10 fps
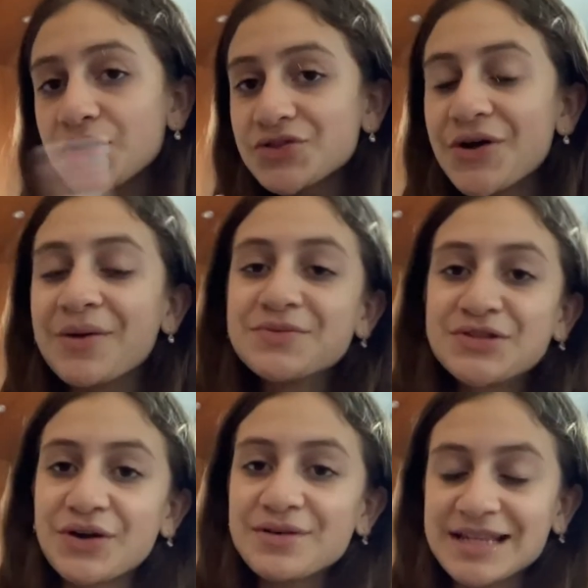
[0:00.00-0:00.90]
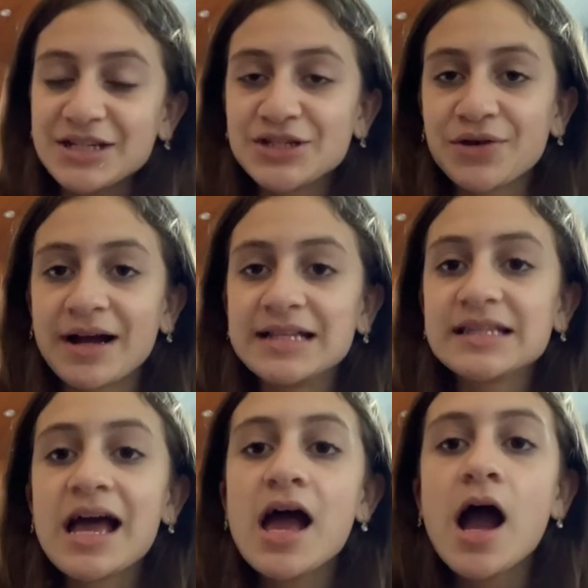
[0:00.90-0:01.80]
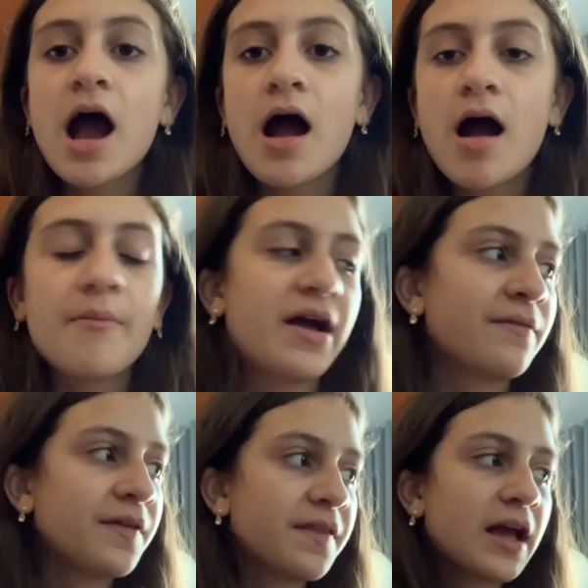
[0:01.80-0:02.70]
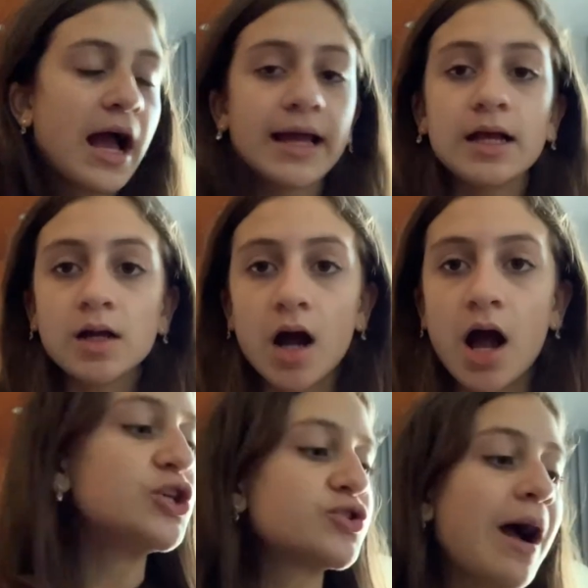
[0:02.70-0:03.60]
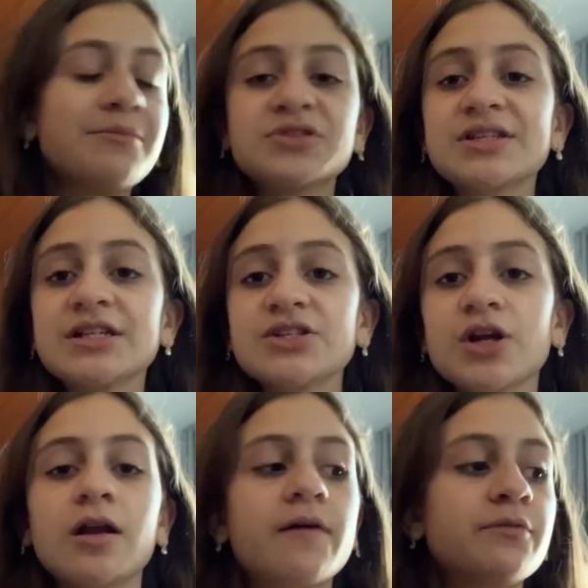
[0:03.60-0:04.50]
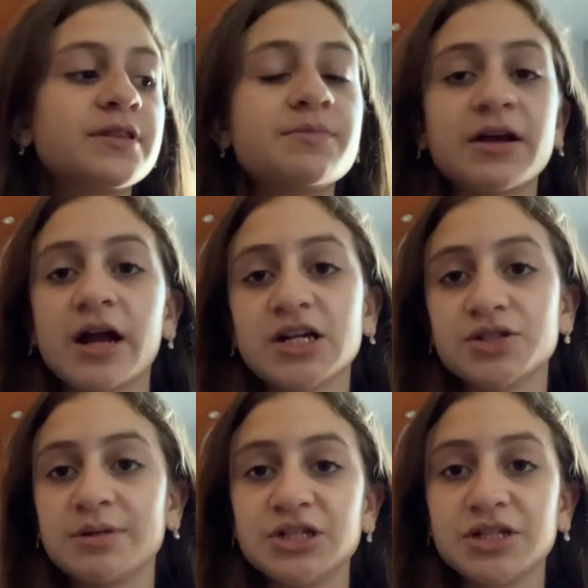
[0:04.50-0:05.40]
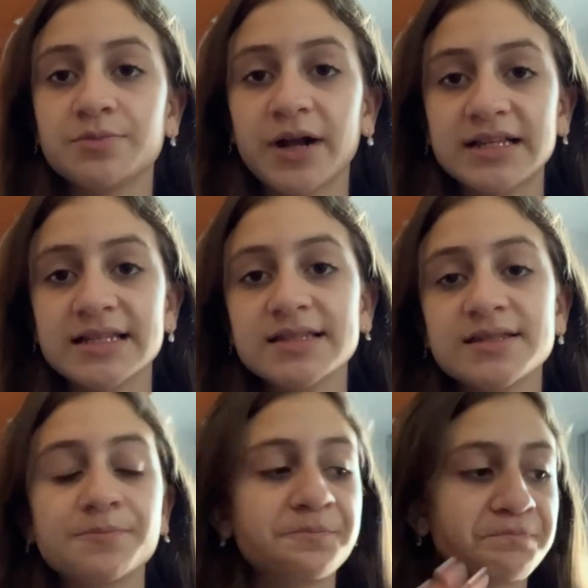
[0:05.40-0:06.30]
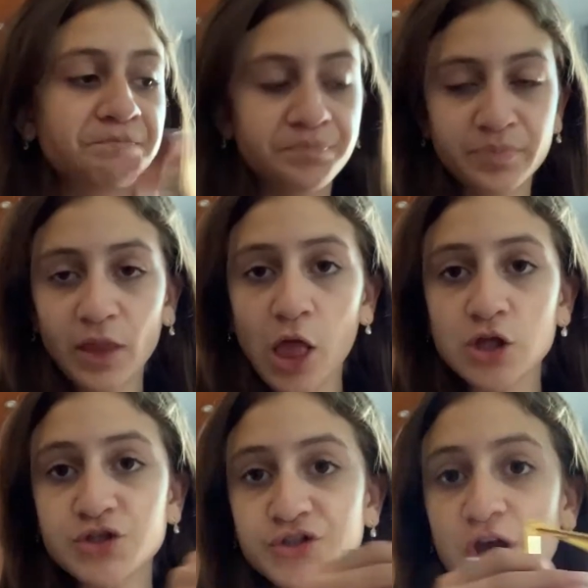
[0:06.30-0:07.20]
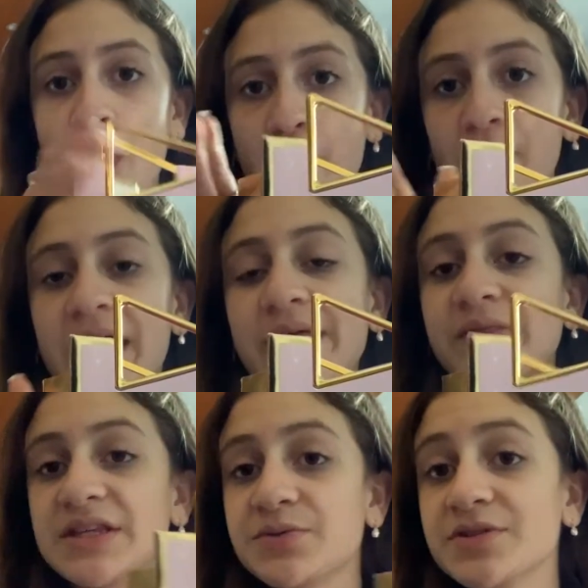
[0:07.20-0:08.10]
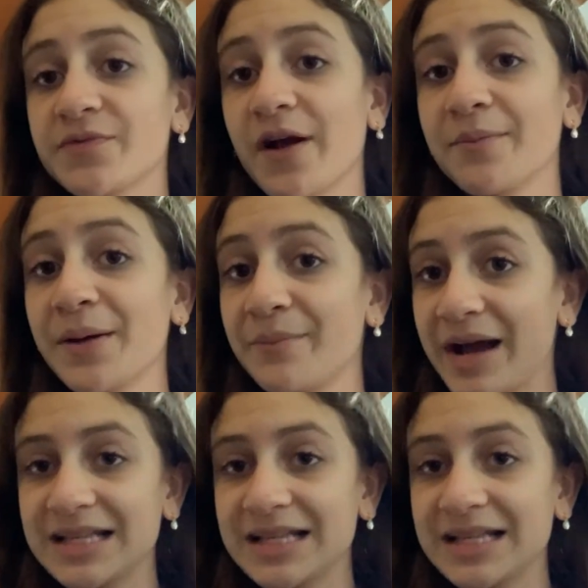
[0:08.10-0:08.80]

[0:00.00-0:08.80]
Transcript: So I'm so excited to show you guys everything I got. So I'm just gonna start off with my graduation presents. So this was from my